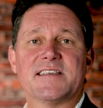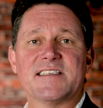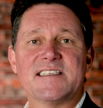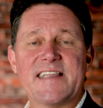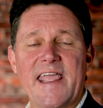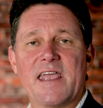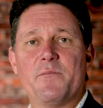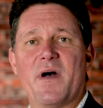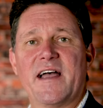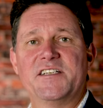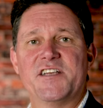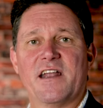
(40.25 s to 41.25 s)
a
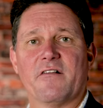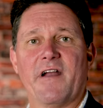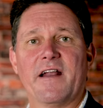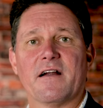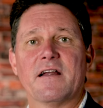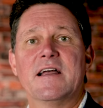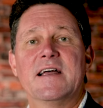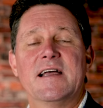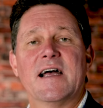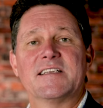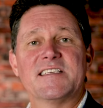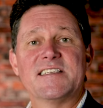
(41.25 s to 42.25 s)
standby generator.
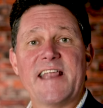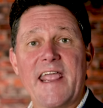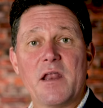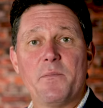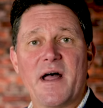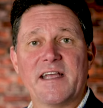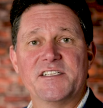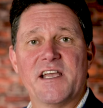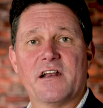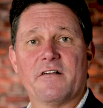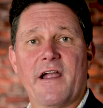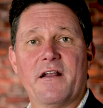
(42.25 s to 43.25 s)
A standby
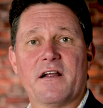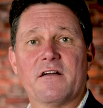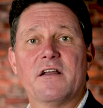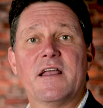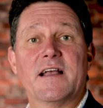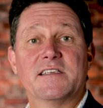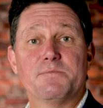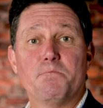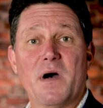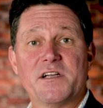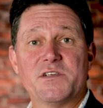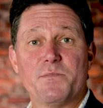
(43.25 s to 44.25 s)
generator is
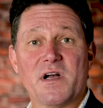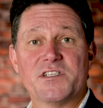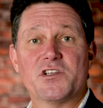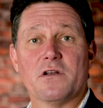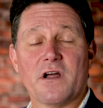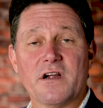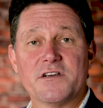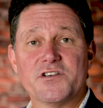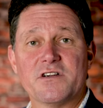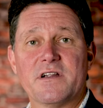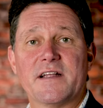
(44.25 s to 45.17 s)
much, much larger.